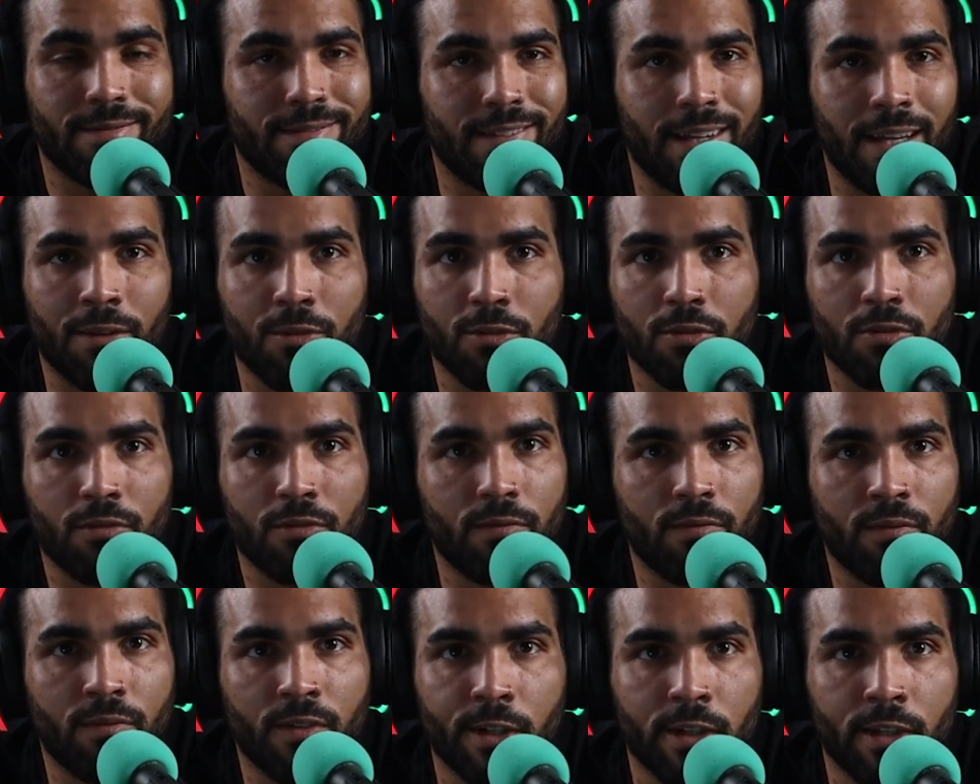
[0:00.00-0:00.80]
It was
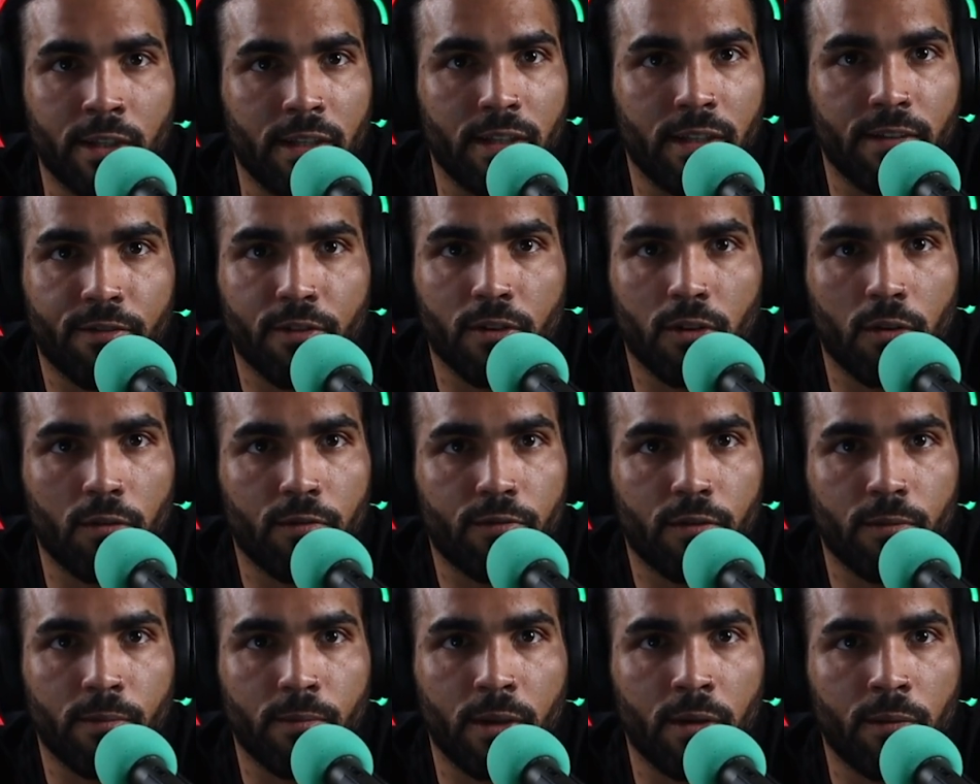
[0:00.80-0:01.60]
really difficult
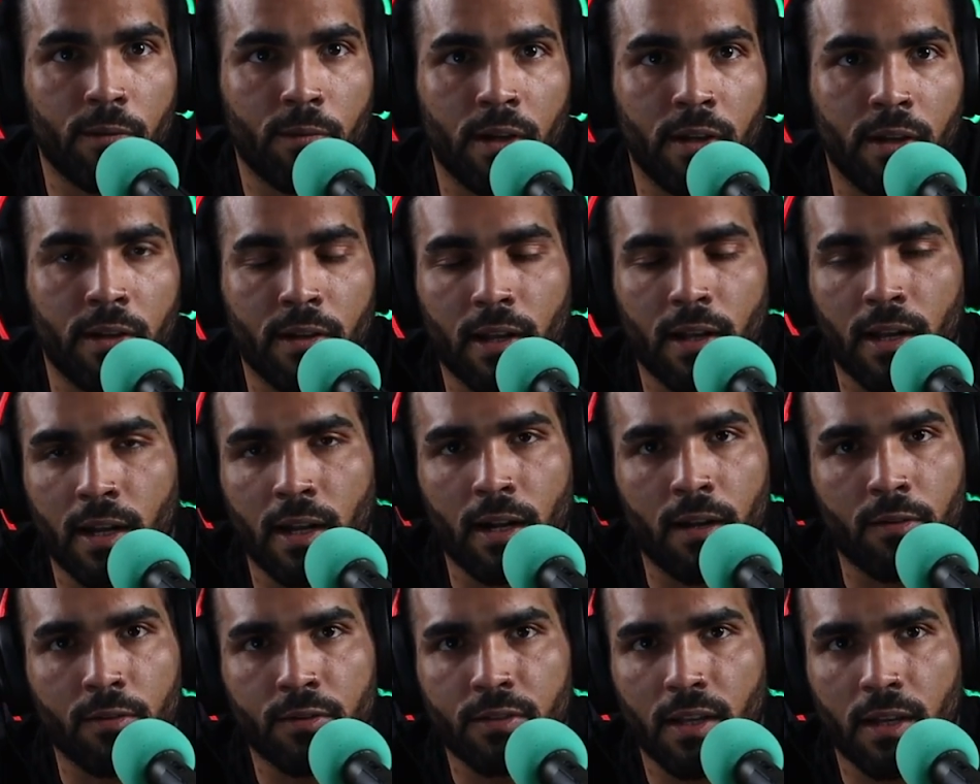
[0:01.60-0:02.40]
for me to win, and
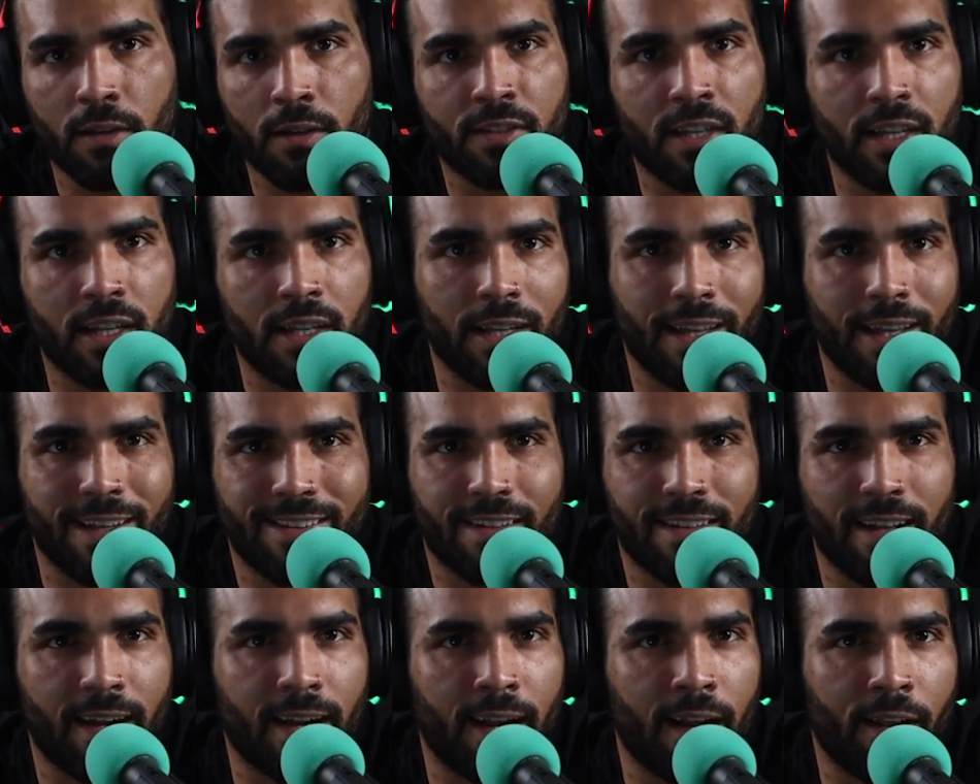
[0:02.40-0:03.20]
I was getting like
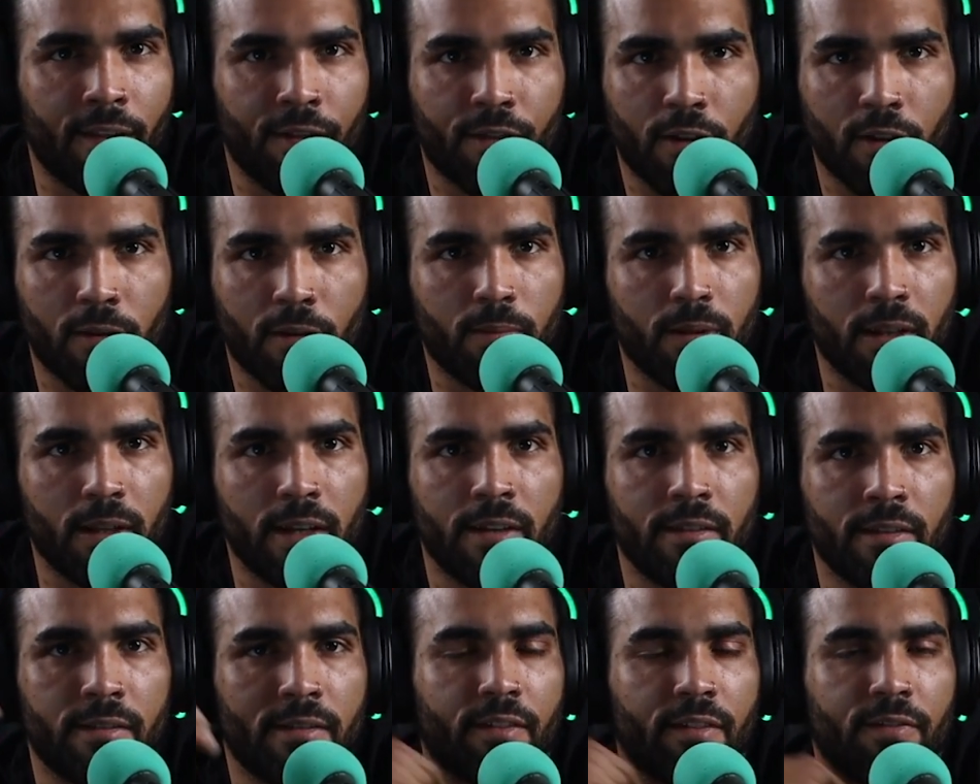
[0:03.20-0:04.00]
second and third
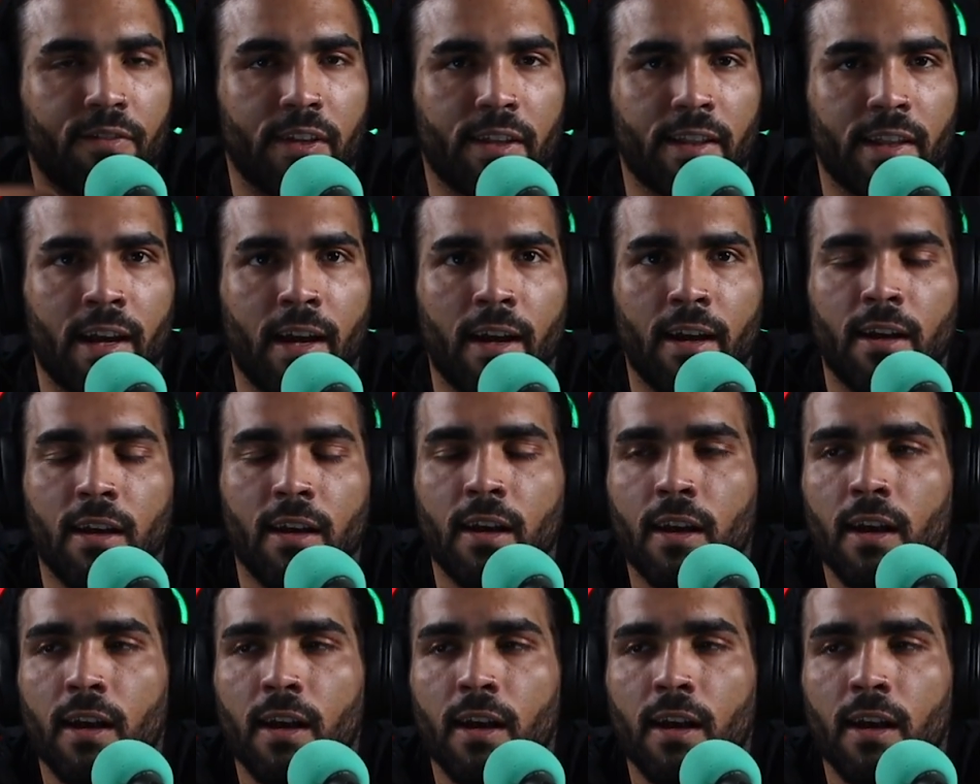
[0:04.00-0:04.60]
place, stuff like that.